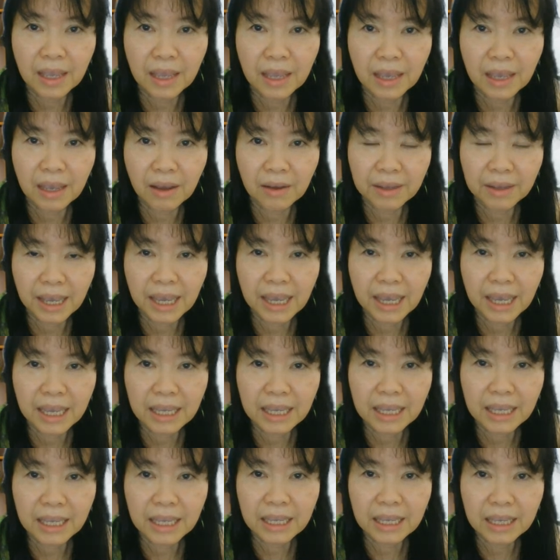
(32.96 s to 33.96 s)
Okay,
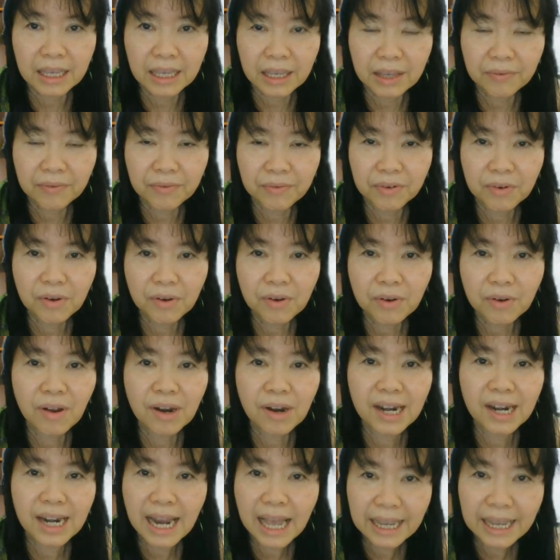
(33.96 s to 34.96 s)
if you go
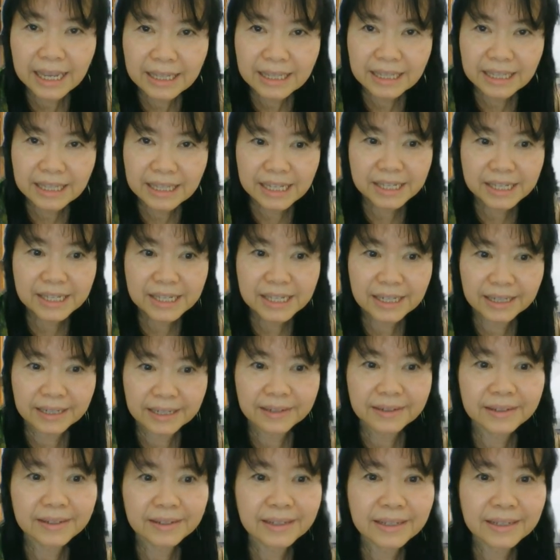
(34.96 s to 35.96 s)
online teaching
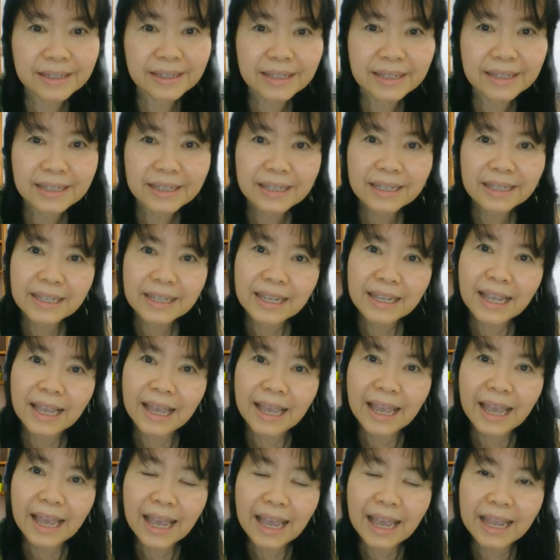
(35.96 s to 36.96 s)

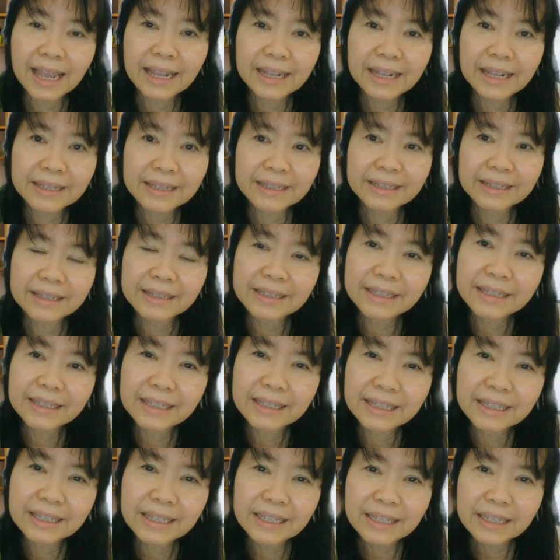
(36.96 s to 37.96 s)
and
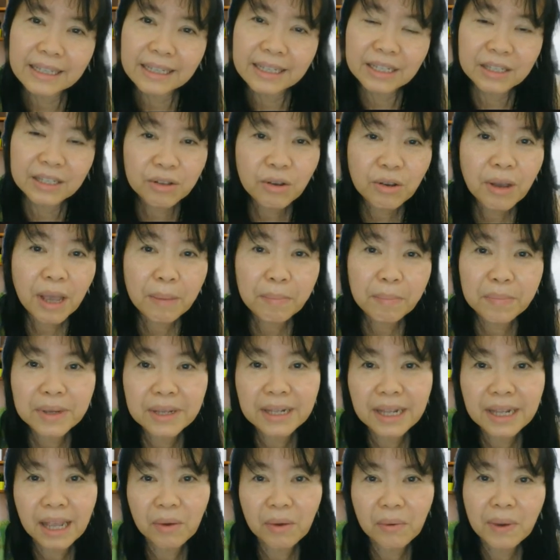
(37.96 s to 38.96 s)
it so
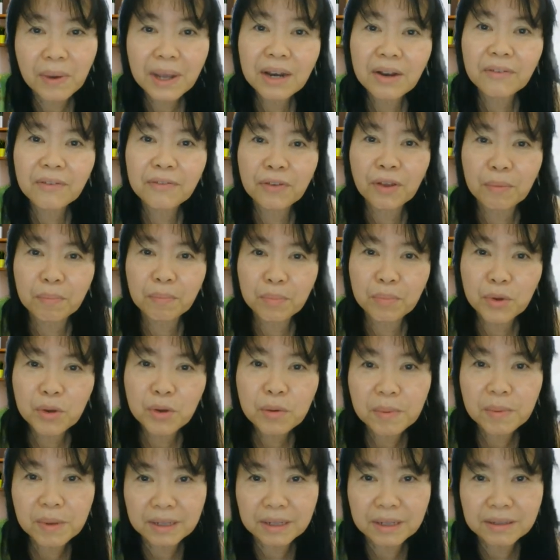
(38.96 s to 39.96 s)
happened that one of your
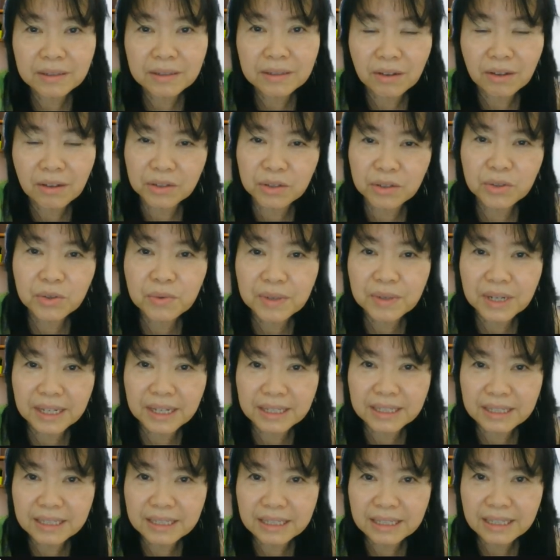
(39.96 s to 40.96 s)
pupils or
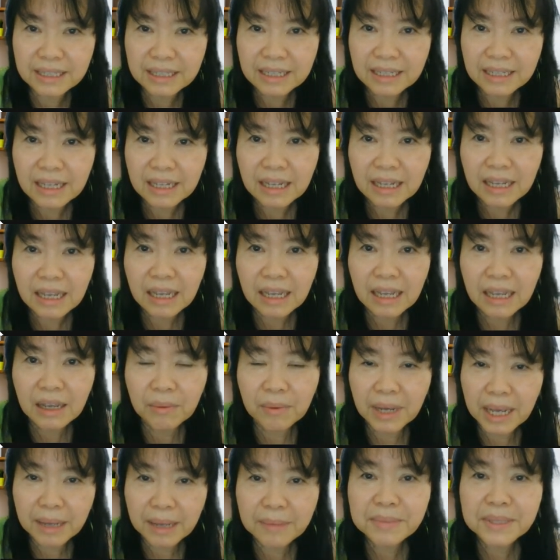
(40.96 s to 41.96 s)
students
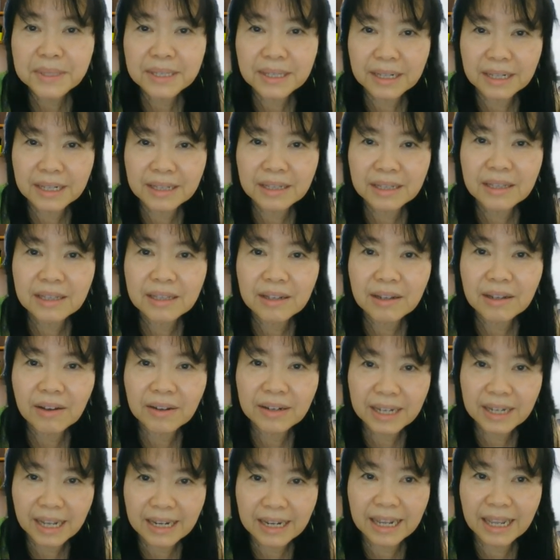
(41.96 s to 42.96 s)
were absent
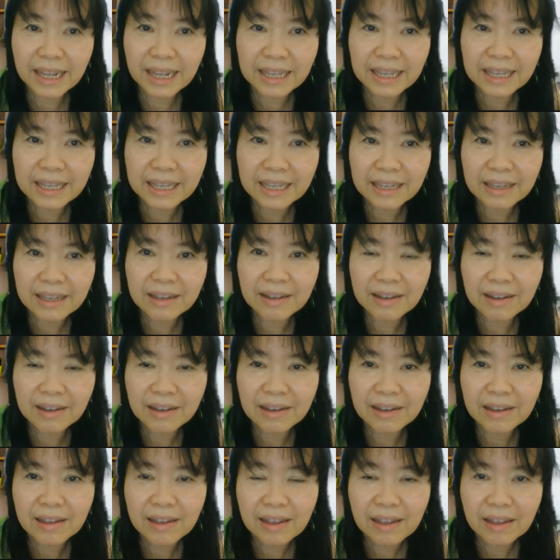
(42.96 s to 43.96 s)
on that day.
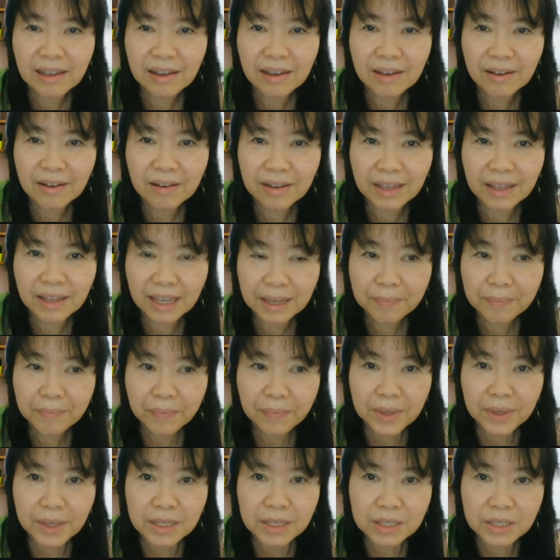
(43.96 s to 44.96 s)
Okay,
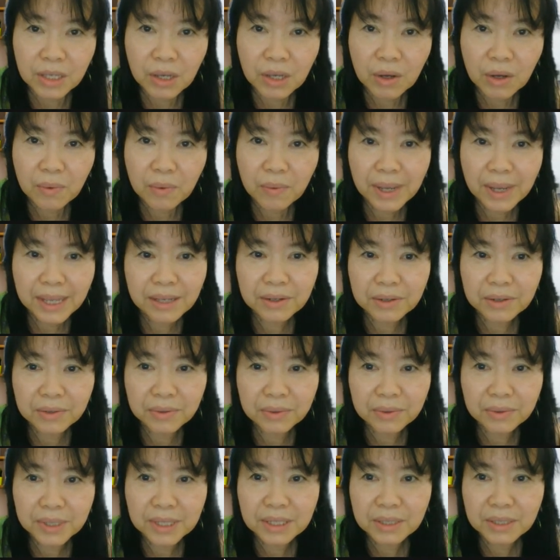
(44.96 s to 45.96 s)
so what you
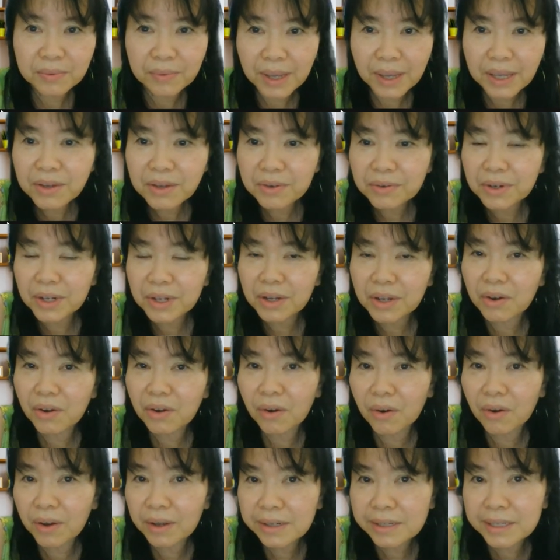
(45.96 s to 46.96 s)
do is when you
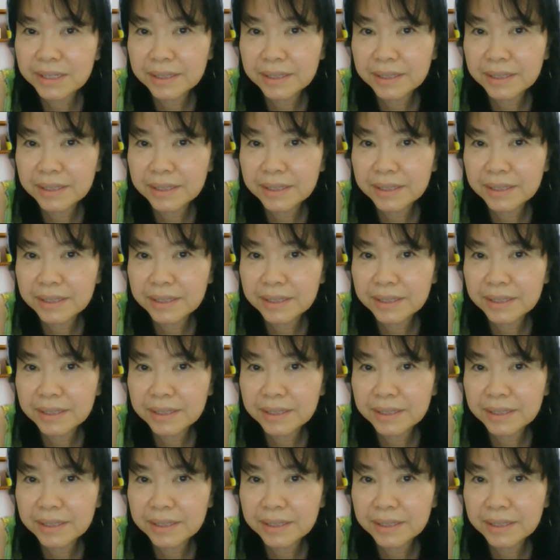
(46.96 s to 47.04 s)
record,